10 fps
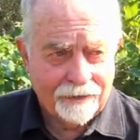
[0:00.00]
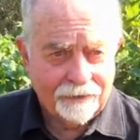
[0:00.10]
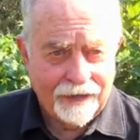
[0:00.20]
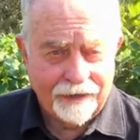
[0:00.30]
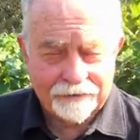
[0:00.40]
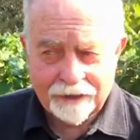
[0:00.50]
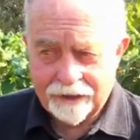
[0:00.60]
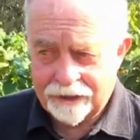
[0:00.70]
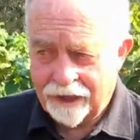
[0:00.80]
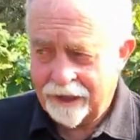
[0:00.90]
We have to
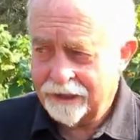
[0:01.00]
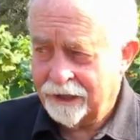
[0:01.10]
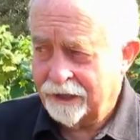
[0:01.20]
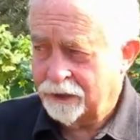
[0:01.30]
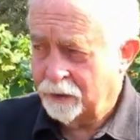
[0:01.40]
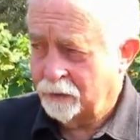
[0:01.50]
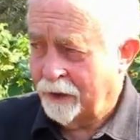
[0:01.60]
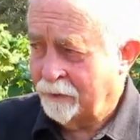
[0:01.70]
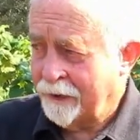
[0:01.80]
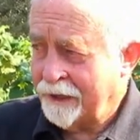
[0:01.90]
continually do
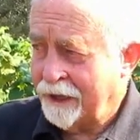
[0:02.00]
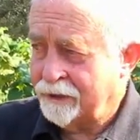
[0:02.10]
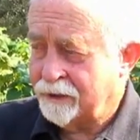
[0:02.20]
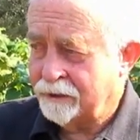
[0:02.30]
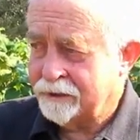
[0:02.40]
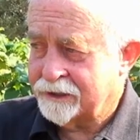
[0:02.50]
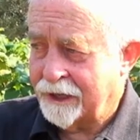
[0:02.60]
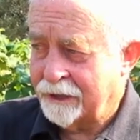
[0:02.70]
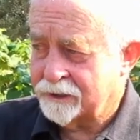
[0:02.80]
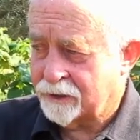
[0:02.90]
what we need to to
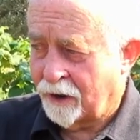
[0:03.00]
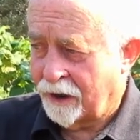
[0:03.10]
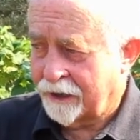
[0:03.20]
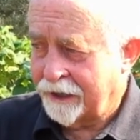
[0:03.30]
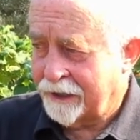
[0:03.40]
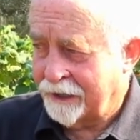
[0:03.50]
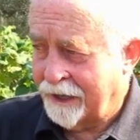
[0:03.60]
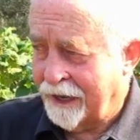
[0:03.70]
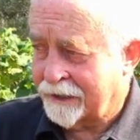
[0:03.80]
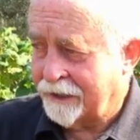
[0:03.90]
stay strongly
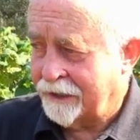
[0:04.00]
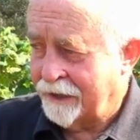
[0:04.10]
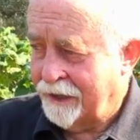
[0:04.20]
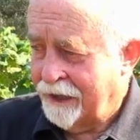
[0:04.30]
connected.